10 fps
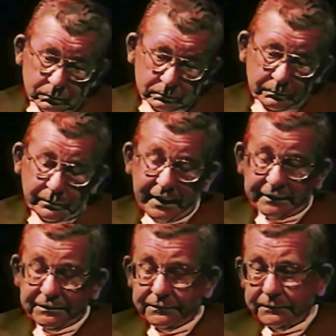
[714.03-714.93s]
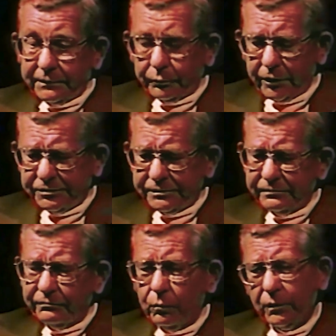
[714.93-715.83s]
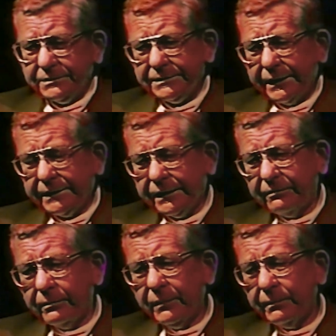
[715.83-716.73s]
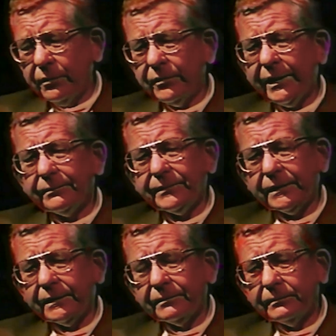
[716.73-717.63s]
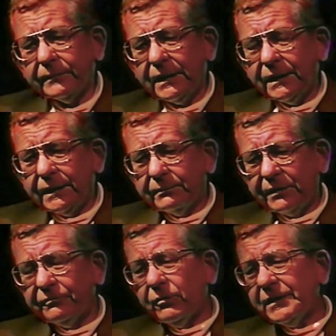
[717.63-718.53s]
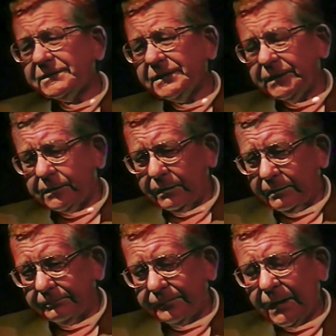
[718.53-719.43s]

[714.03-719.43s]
back to the Depression for one second, I remember that my father's income